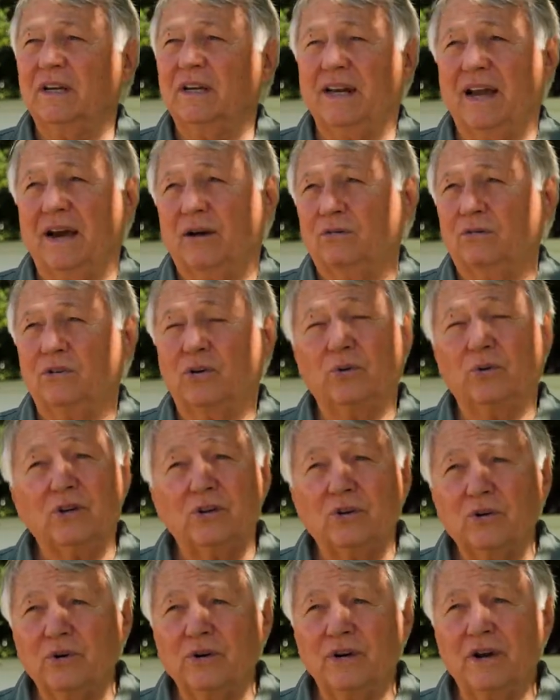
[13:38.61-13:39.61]
Now, do we
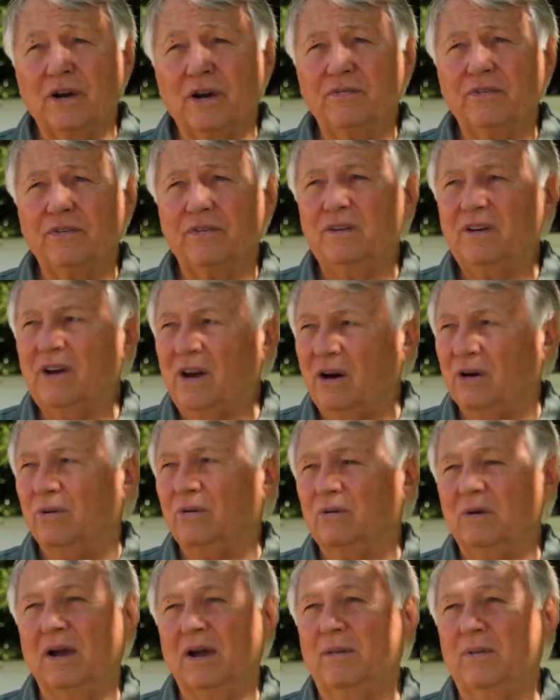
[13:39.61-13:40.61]
do enough? No.
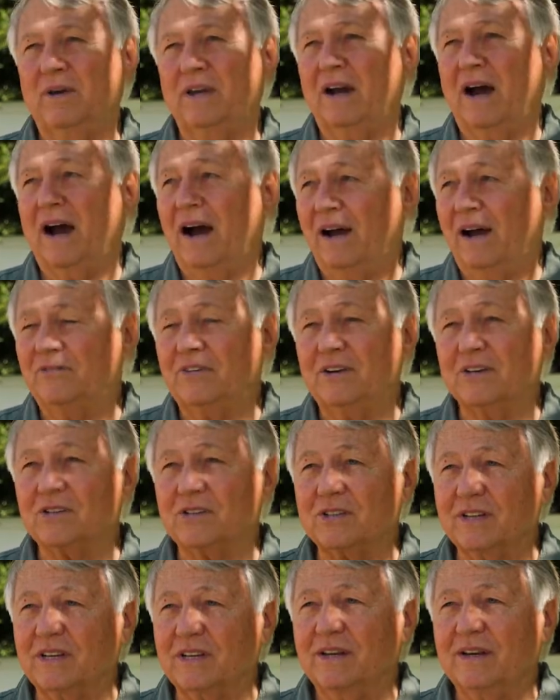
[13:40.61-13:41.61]
I mean,
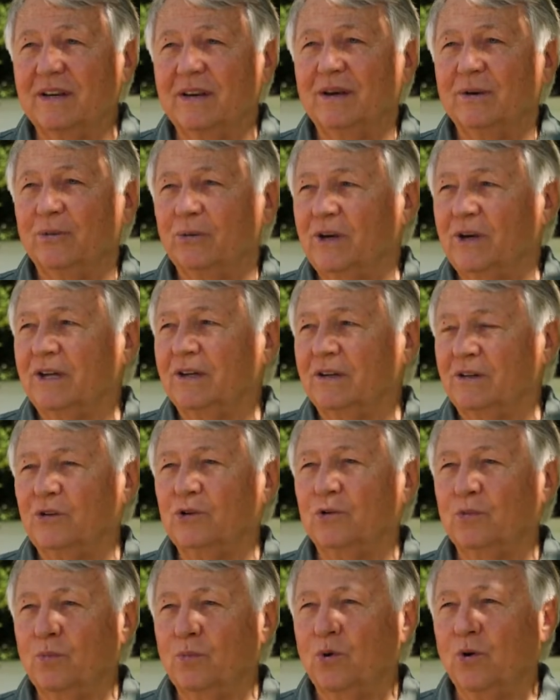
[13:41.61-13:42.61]
obviously, we can
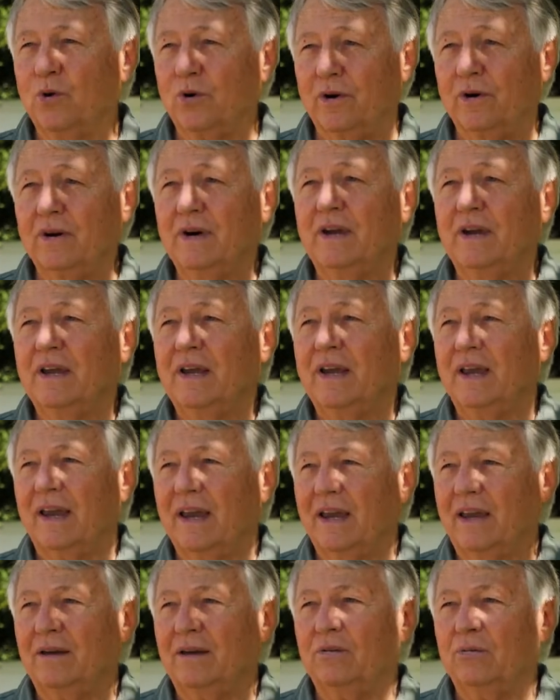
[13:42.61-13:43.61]
do more.
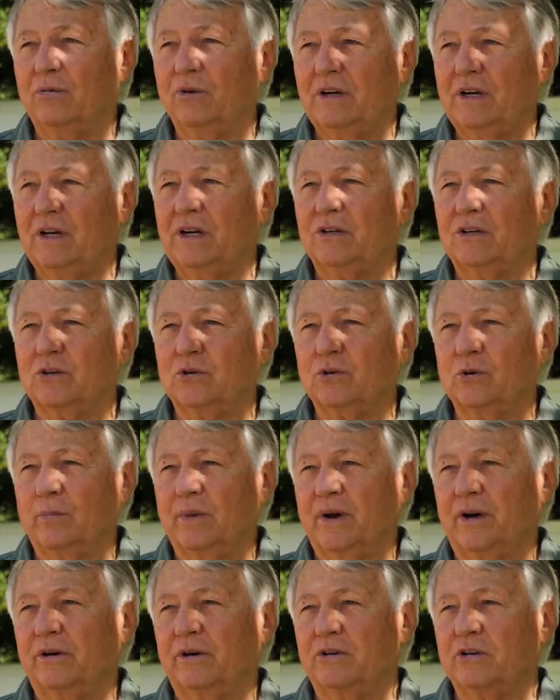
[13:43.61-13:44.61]
And we need to do a
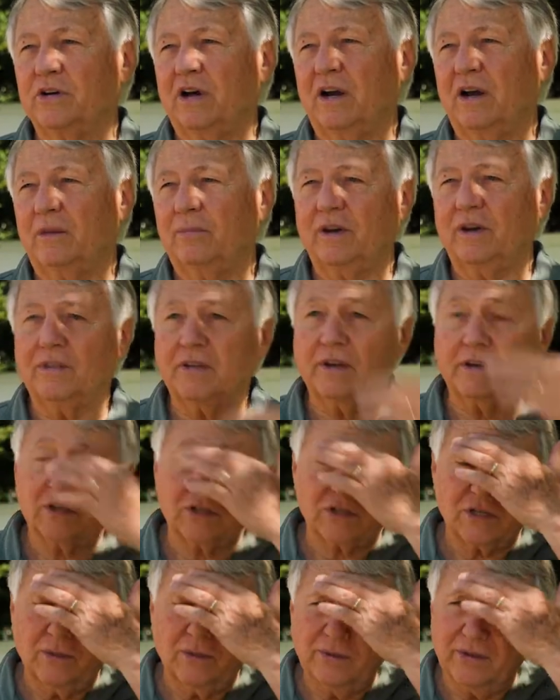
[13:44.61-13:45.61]
better job. I think
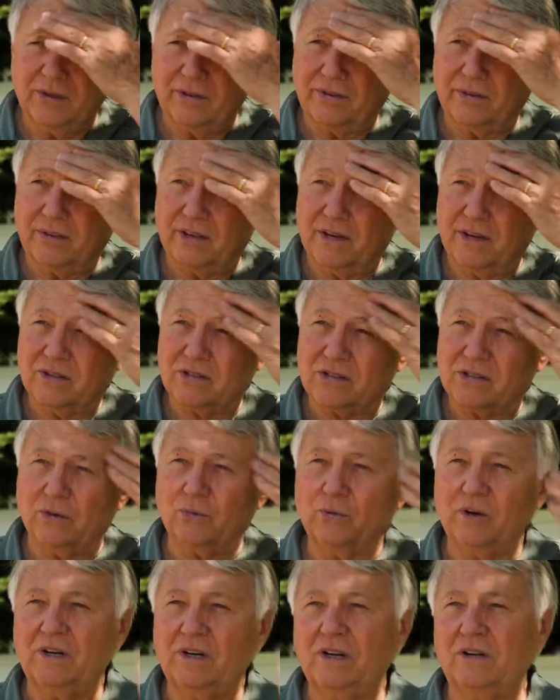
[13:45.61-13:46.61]
some of the things
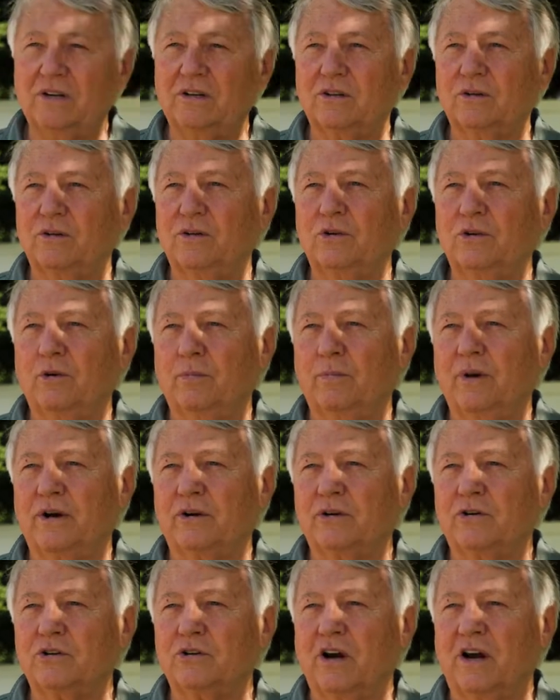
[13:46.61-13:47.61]
that we need to do a
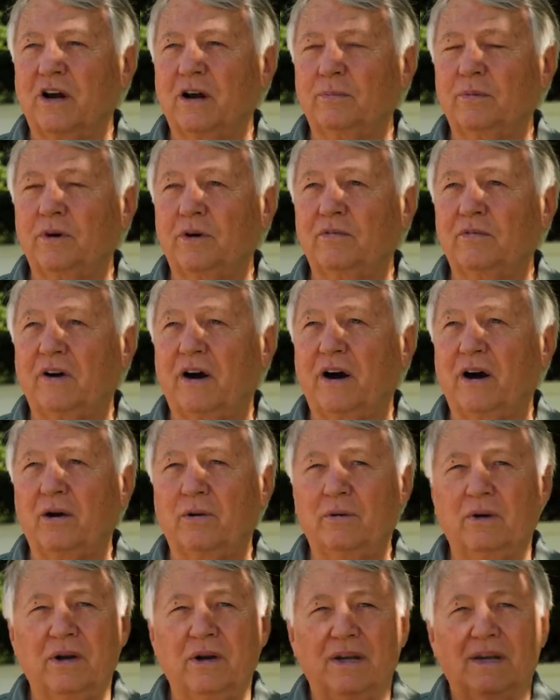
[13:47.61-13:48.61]
better job of
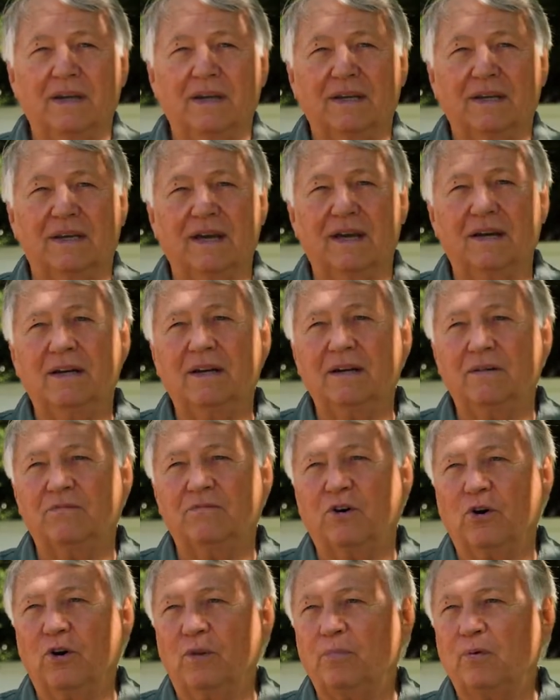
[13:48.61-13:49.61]
are getting
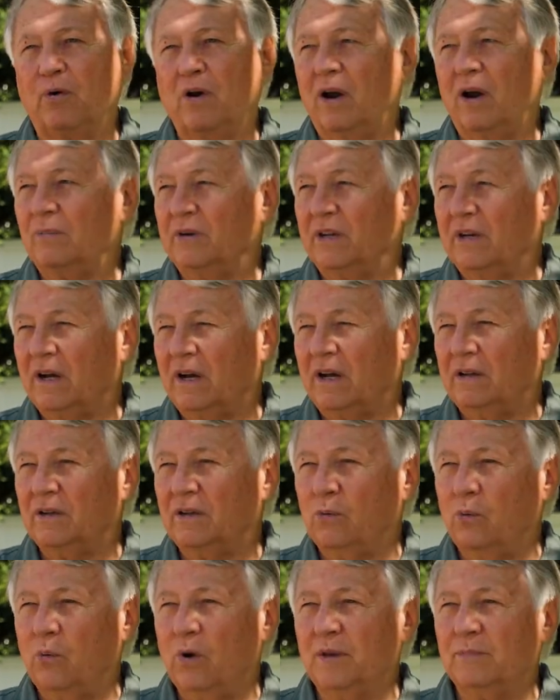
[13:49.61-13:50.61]
very prominent on
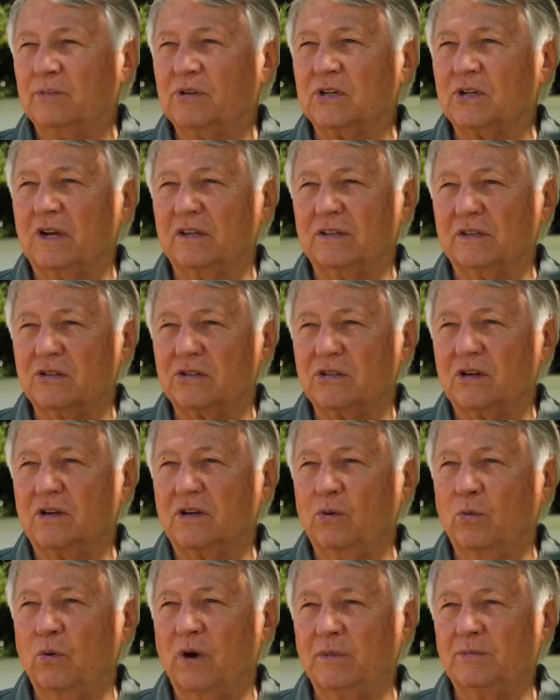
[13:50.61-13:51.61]
the website, the
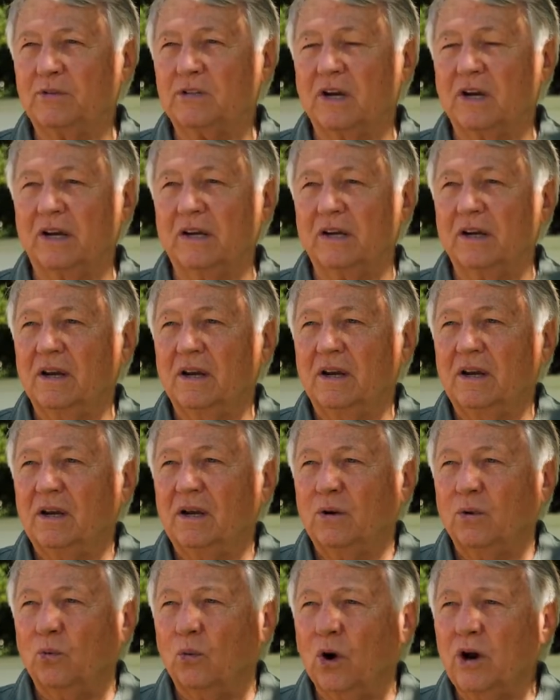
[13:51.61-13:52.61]
city website,
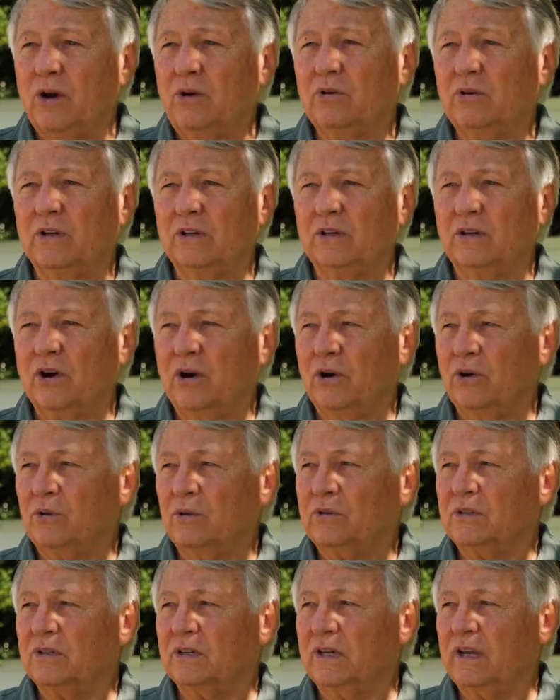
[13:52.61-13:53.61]
where you can
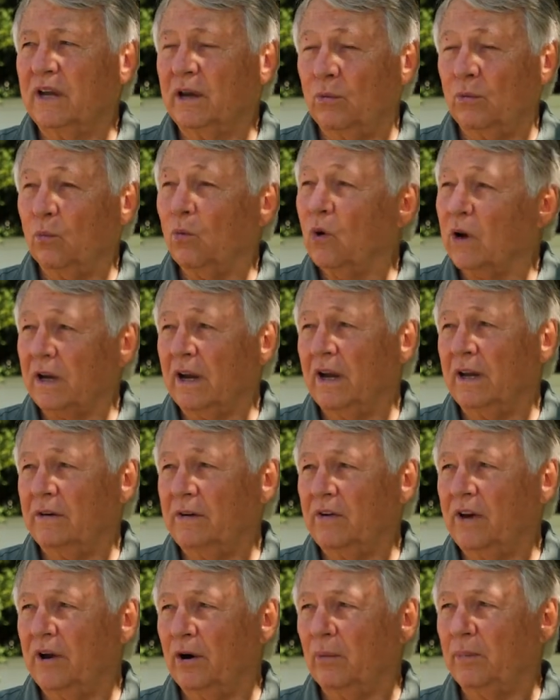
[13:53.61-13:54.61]
go to get what kind
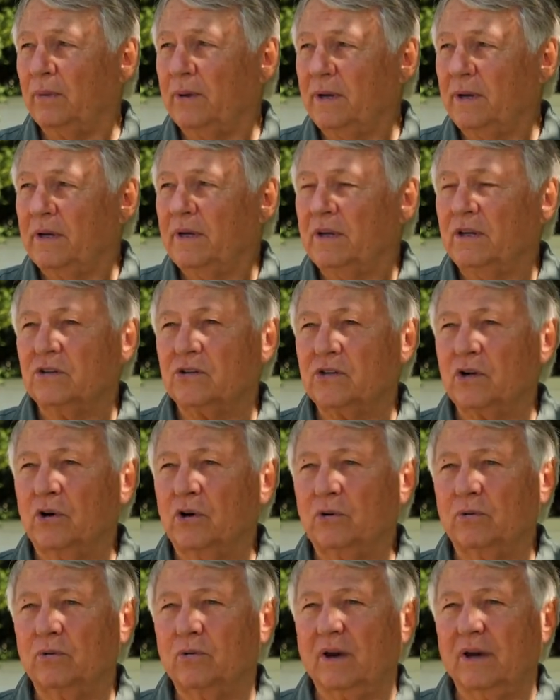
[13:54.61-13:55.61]
of help.
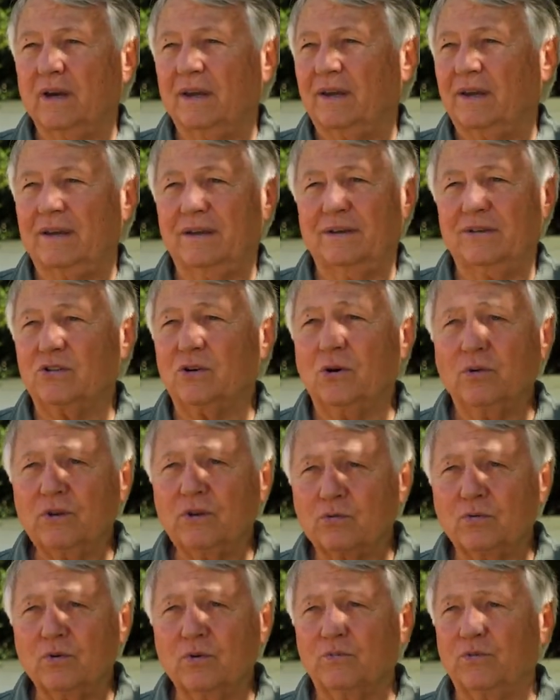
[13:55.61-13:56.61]
So there's
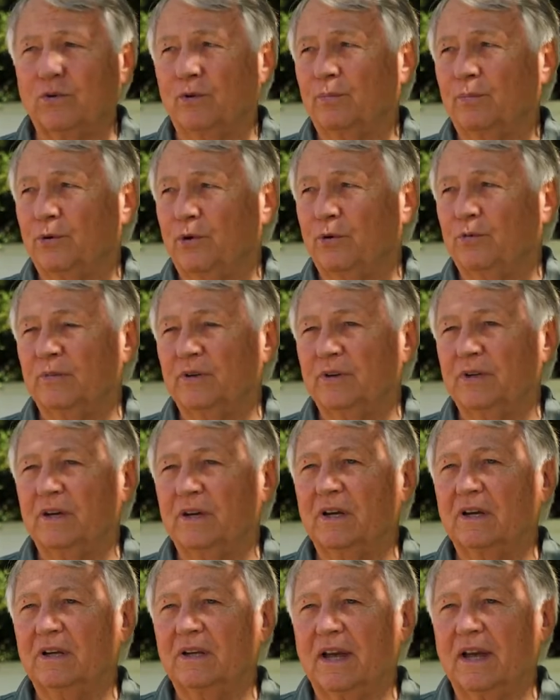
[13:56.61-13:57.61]
always room for improvement,
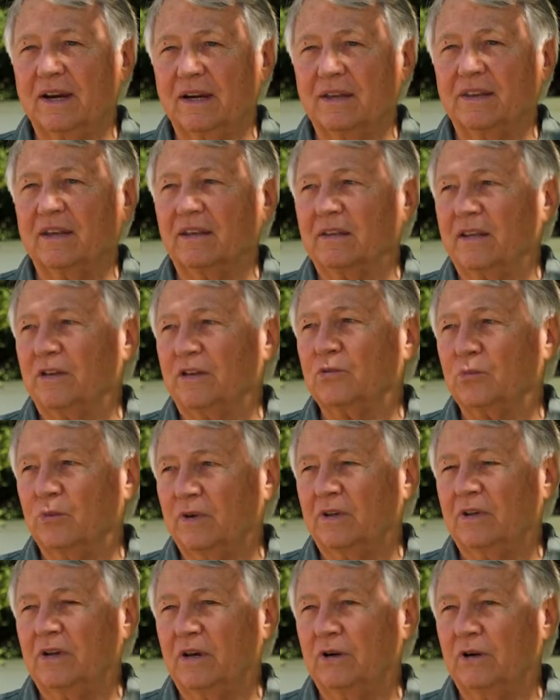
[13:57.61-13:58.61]
and I think that's
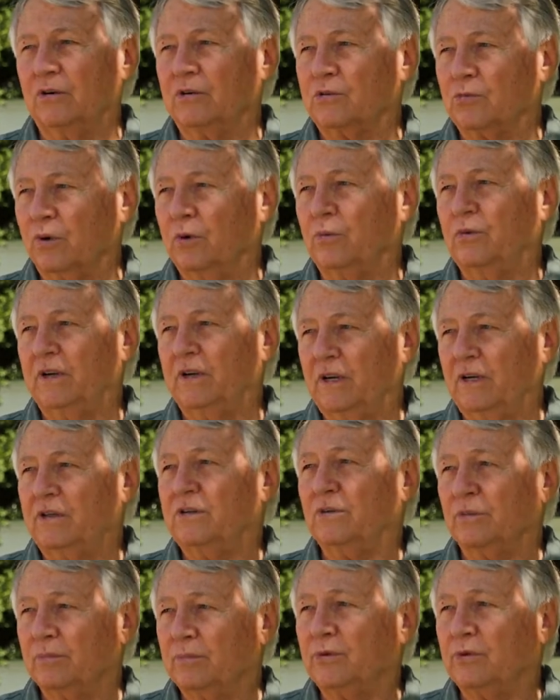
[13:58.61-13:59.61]
one of the areas where we need
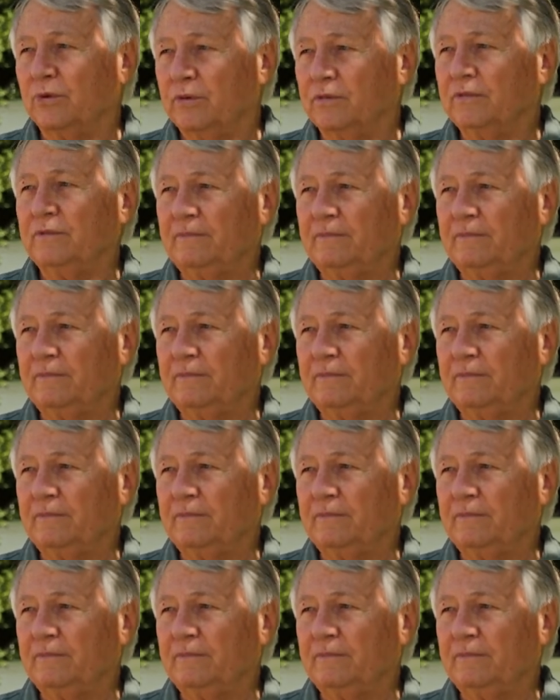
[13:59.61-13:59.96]
to improve.